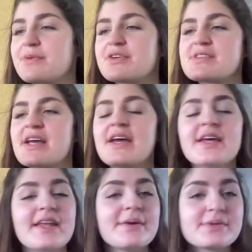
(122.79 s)
because
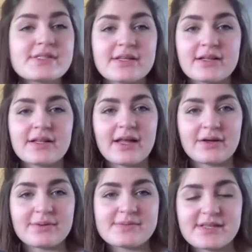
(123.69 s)
they would still allow
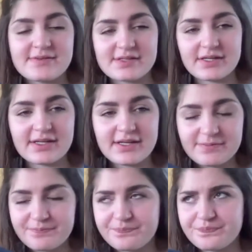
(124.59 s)
themselves to eat it,